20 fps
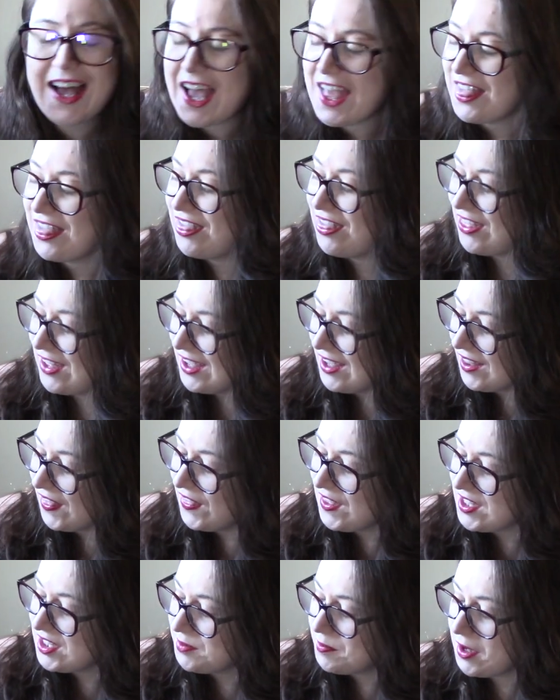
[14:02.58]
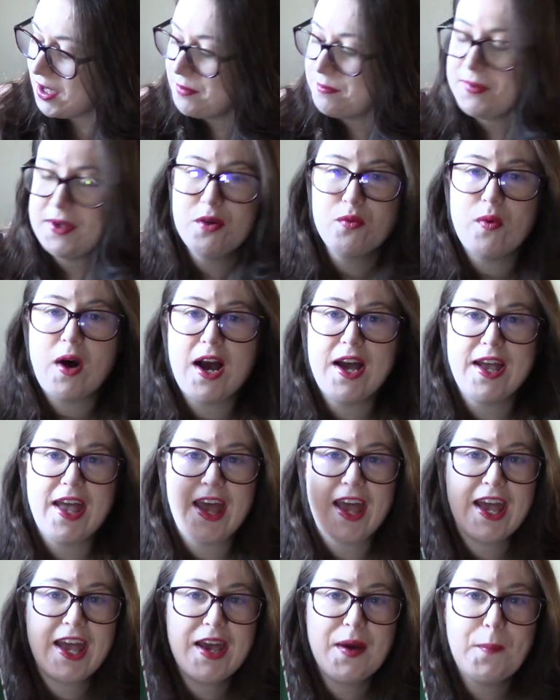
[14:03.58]
I think this might be
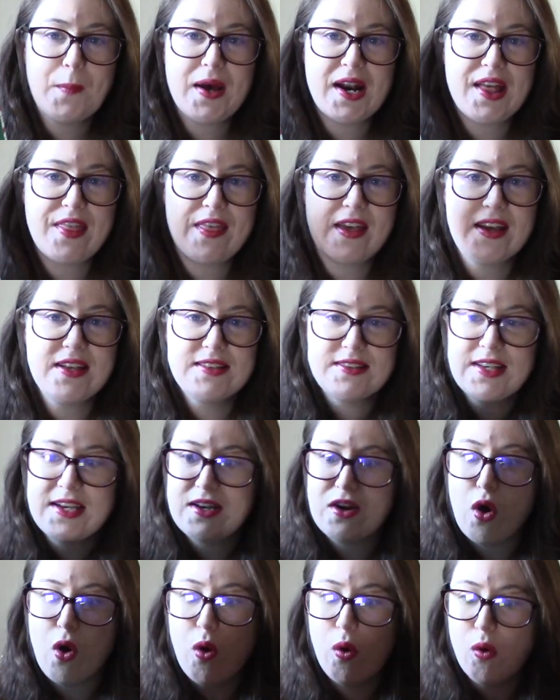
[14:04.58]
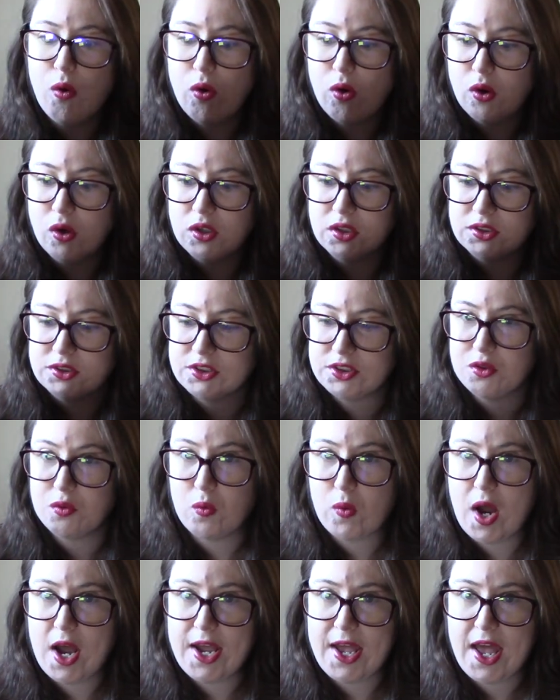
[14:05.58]
YA, but I think it's like old
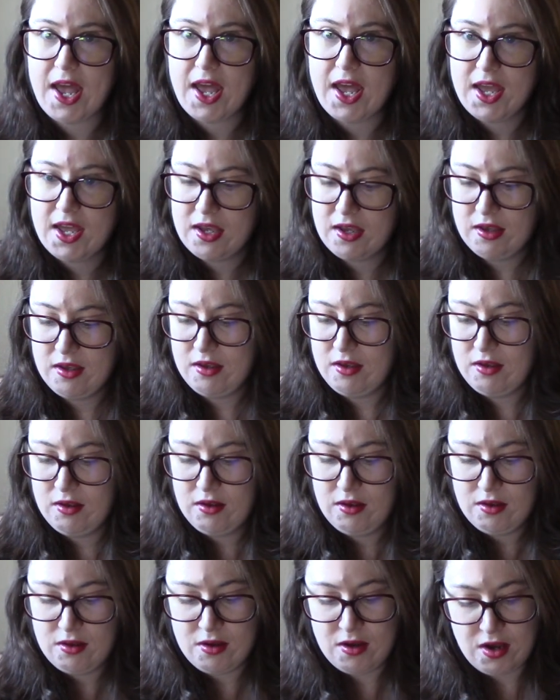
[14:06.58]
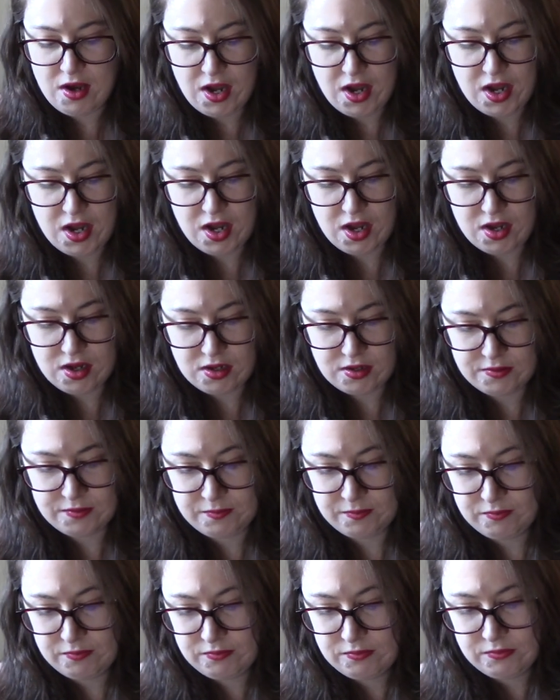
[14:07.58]
YA.
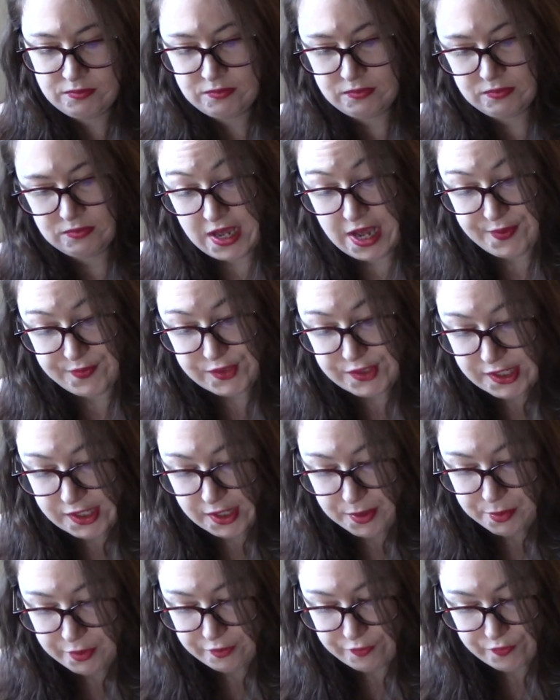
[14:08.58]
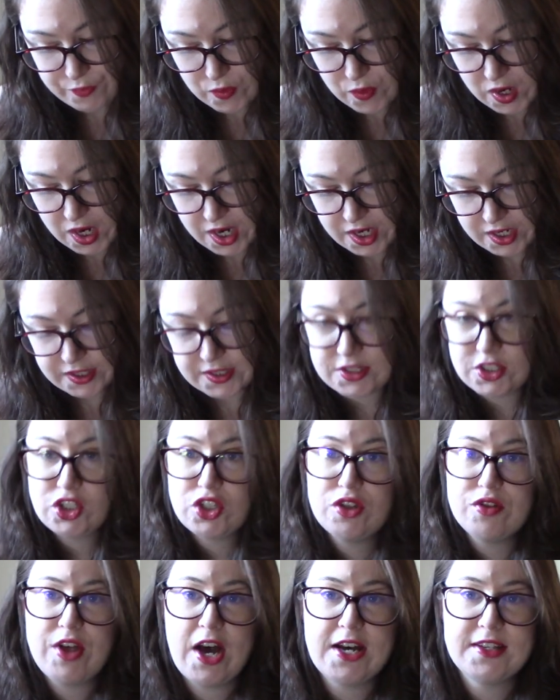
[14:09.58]
Um, I've seen it before. It's
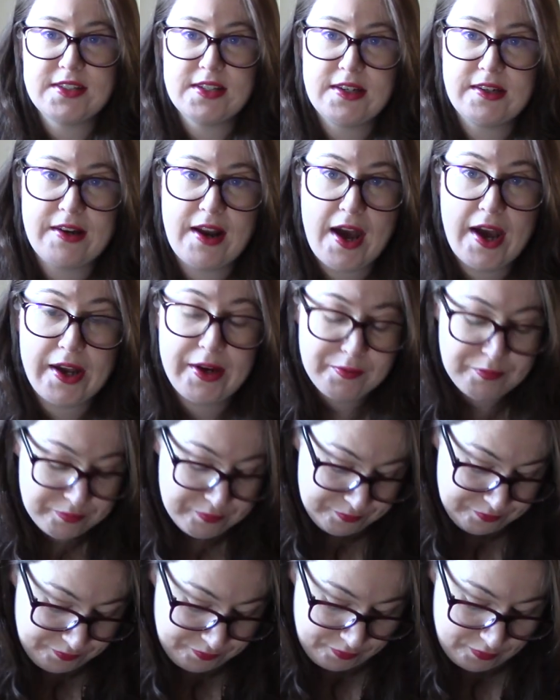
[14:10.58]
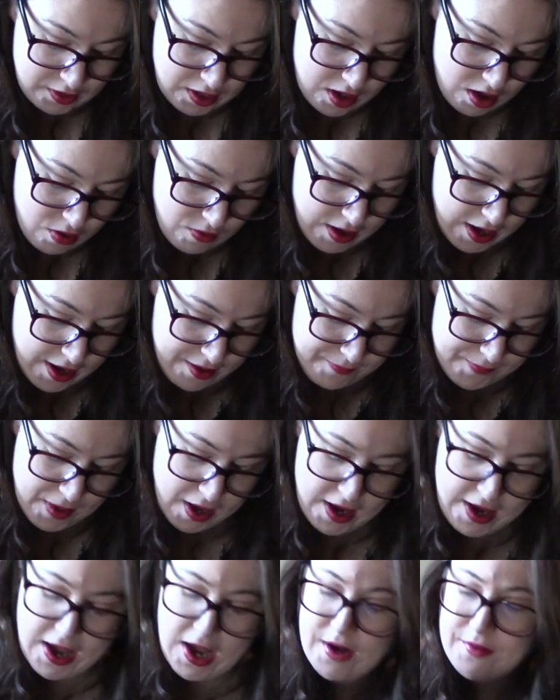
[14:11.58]
2009. Okay.
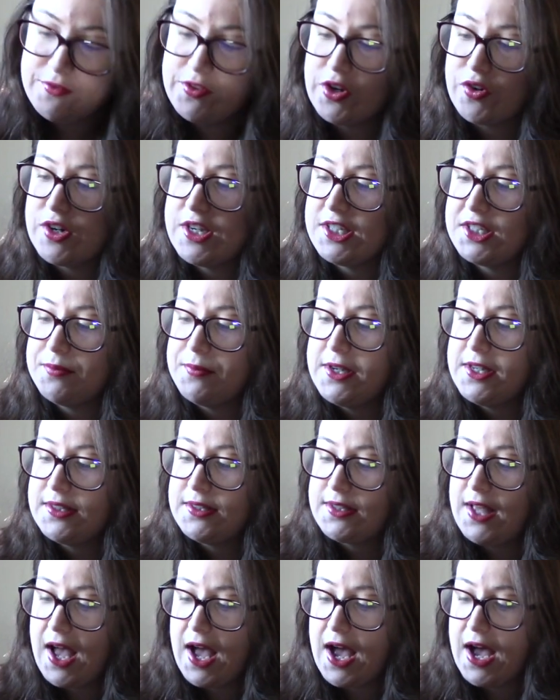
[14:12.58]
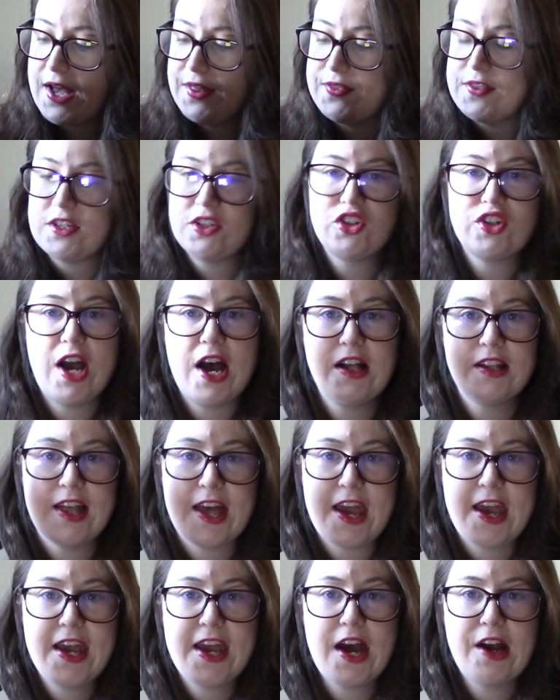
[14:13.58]
I have The Christmas at the
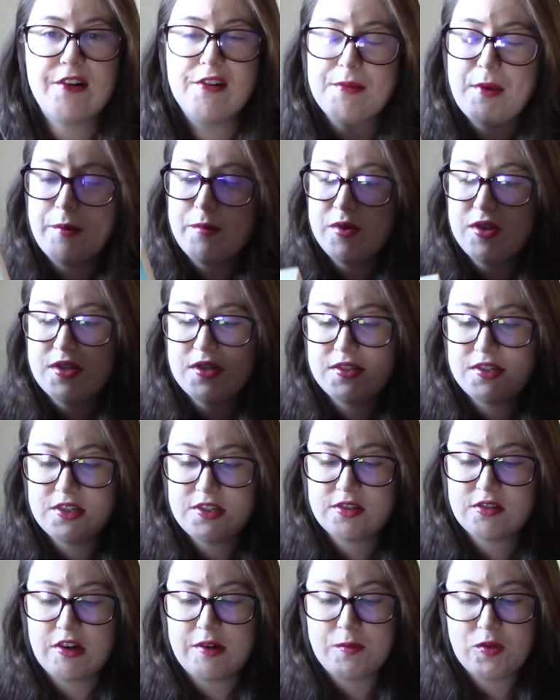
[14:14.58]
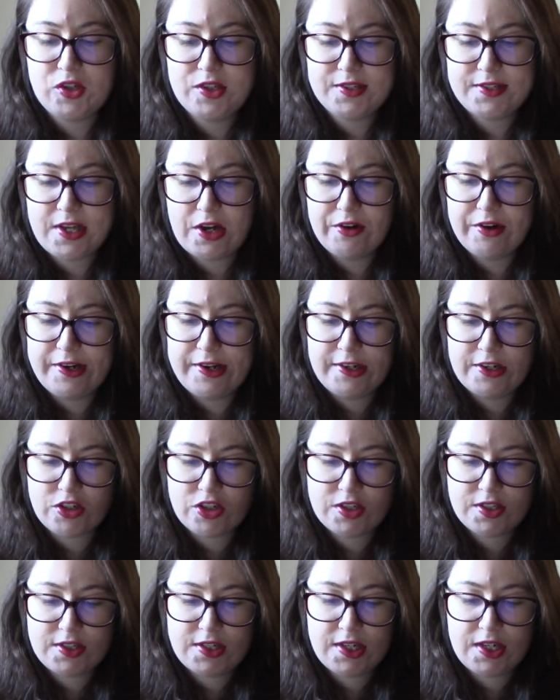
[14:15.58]
Chalet. I remember the description sounded
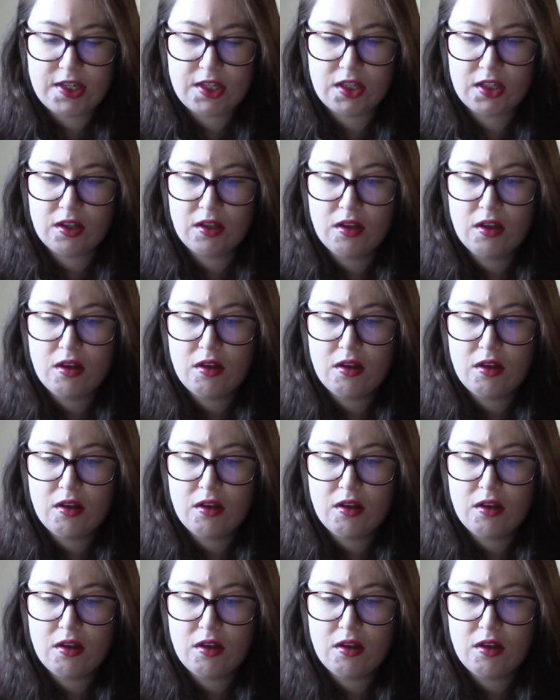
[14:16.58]
interesting.